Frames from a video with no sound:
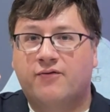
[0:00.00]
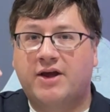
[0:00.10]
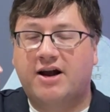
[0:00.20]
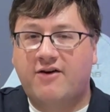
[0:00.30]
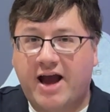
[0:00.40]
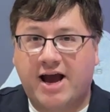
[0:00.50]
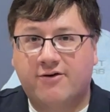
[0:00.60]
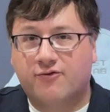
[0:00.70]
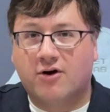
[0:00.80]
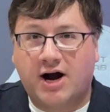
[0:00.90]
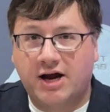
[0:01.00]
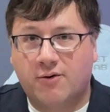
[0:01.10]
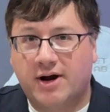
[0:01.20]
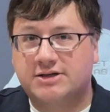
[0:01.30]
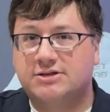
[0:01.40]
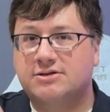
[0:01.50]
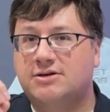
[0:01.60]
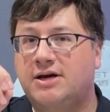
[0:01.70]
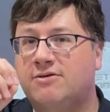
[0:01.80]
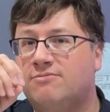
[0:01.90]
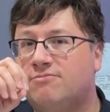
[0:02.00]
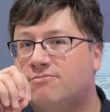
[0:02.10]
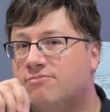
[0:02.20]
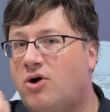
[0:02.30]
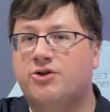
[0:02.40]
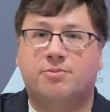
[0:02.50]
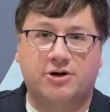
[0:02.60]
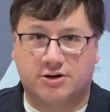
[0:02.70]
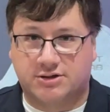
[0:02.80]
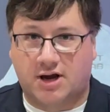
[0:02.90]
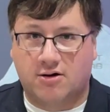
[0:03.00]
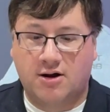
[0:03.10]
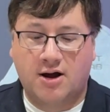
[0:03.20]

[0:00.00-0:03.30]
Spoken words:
that I've had for iOS in multiple years now.